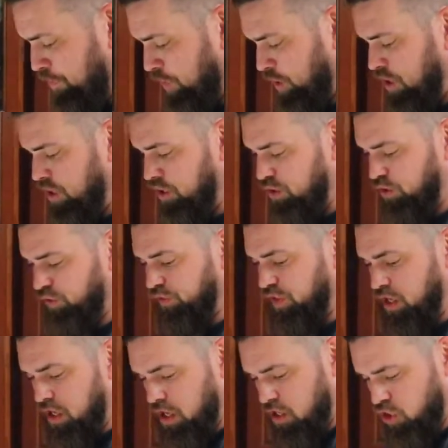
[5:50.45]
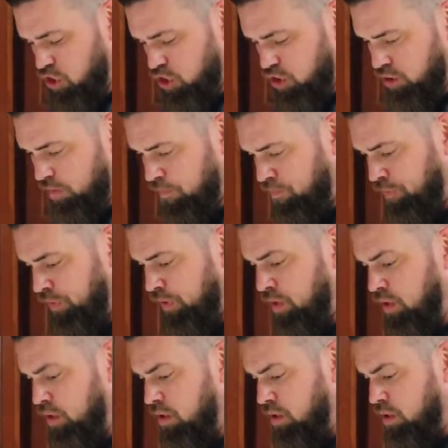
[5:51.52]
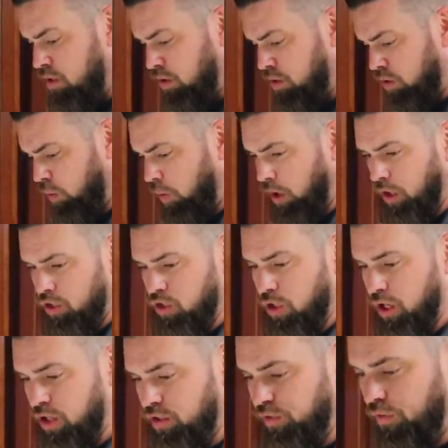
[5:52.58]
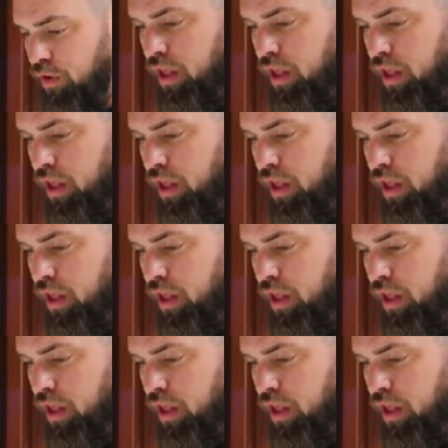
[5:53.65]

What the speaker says: It is finished. We're going to transfer